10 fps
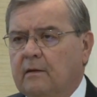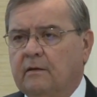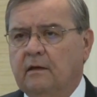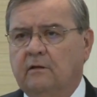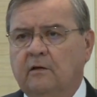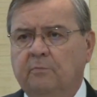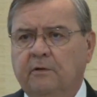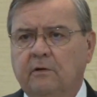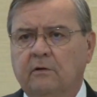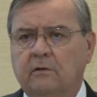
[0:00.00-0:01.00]
the
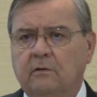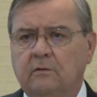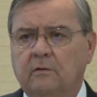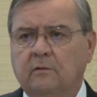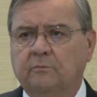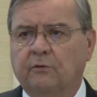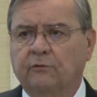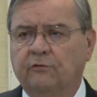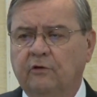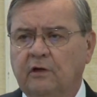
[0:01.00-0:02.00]
typical
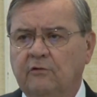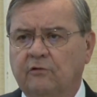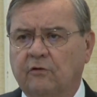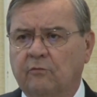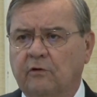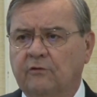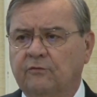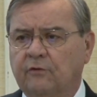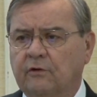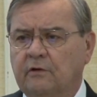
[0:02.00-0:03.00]
procedure was
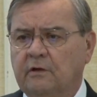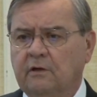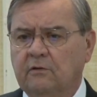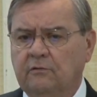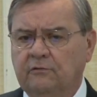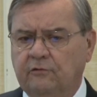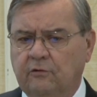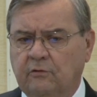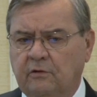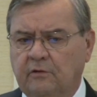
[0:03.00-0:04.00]
for clinical
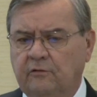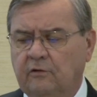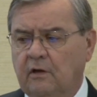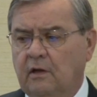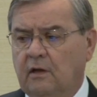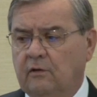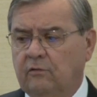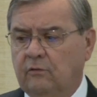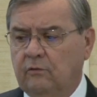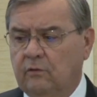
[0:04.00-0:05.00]
students
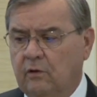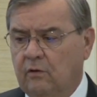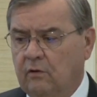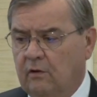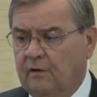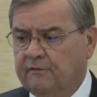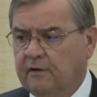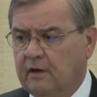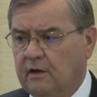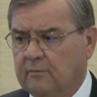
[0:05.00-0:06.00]
to go
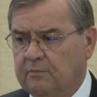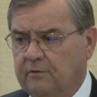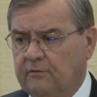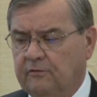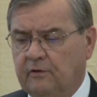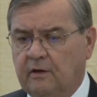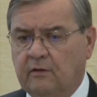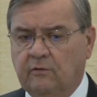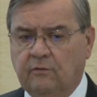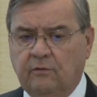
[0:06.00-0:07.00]
off campus
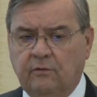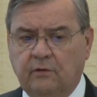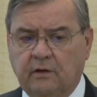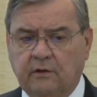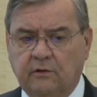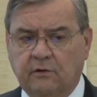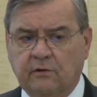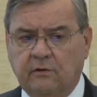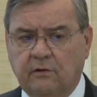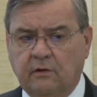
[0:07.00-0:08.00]
and do a
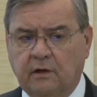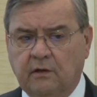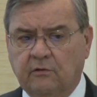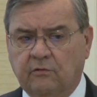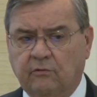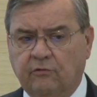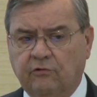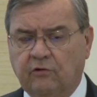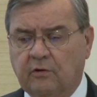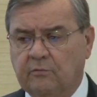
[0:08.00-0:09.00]
year-long
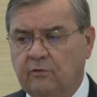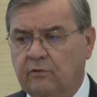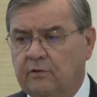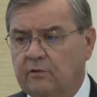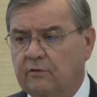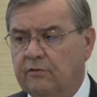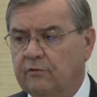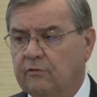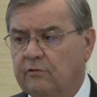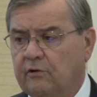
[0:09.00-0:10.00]
internship during their
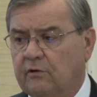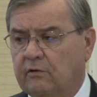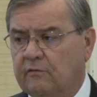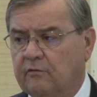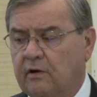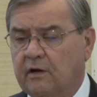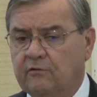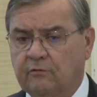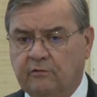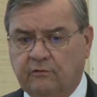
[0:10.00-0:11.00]
third year of
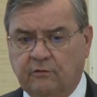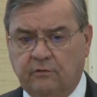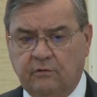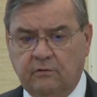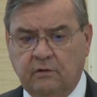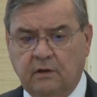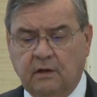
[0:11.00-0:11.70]
graduate school